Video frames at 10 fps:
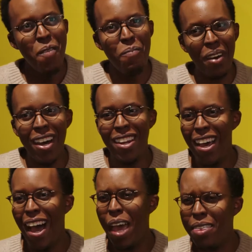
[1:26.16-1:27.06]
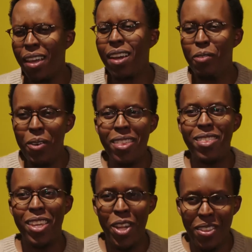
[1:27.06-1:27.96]
But I think with,
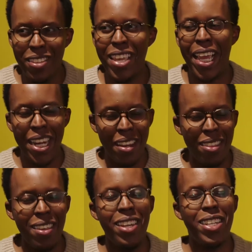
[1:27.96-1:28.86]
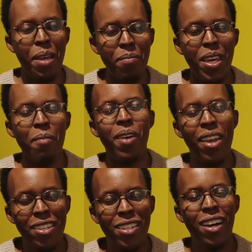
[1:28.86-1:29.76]
you know, the second and third attempt, I might